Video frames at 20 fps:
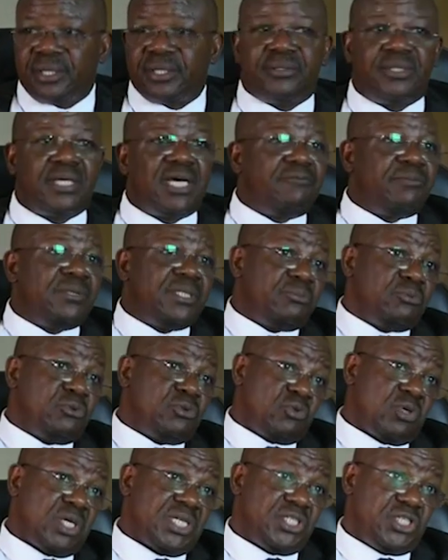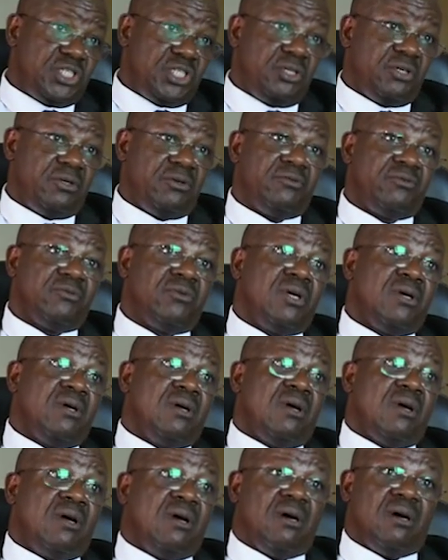they have been able to achieve
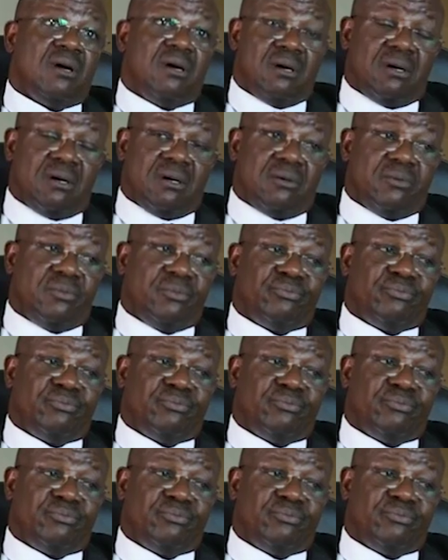a